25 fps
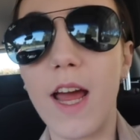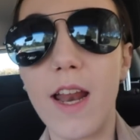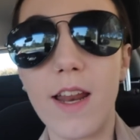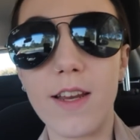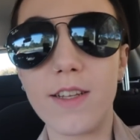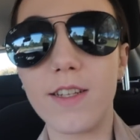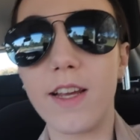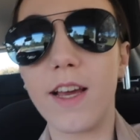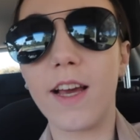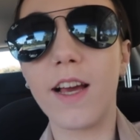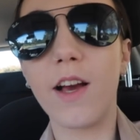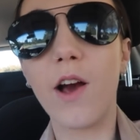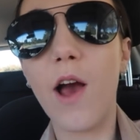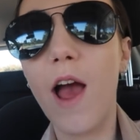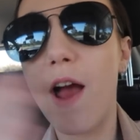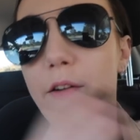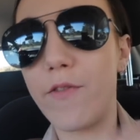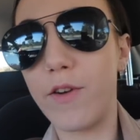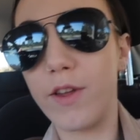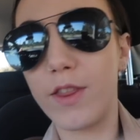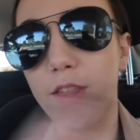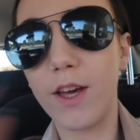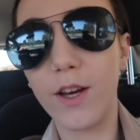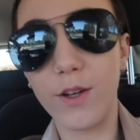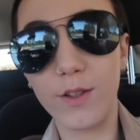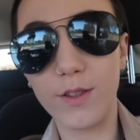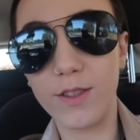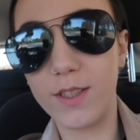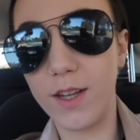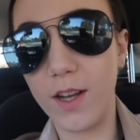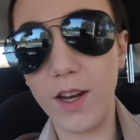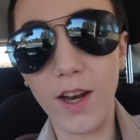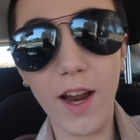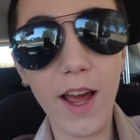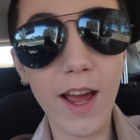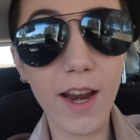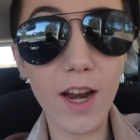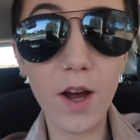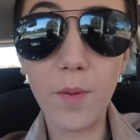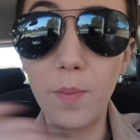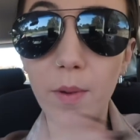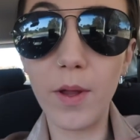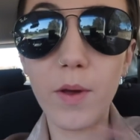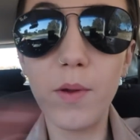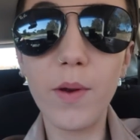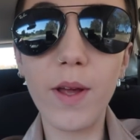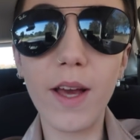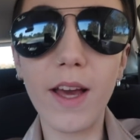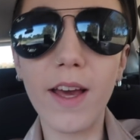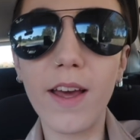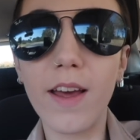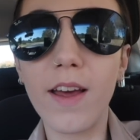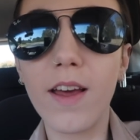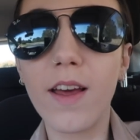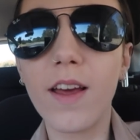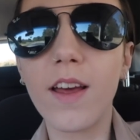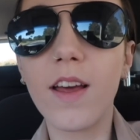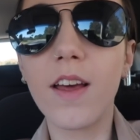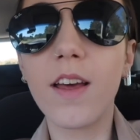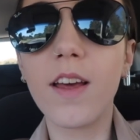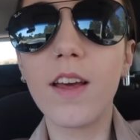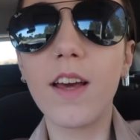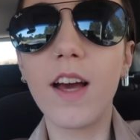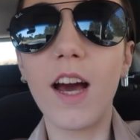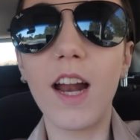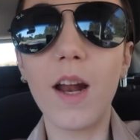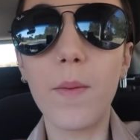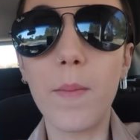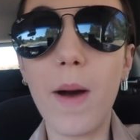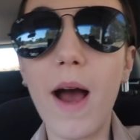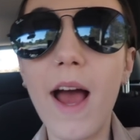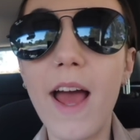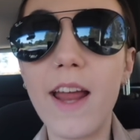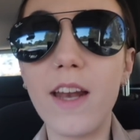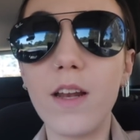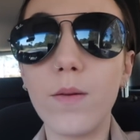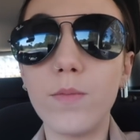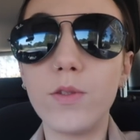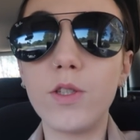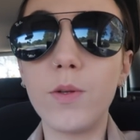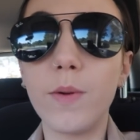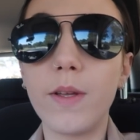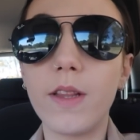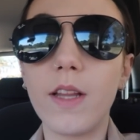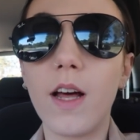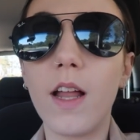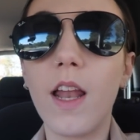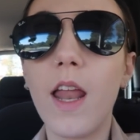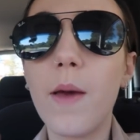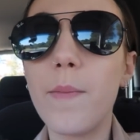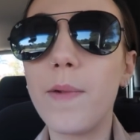editing everything on Sunday and uploading it, and I might end up doing that.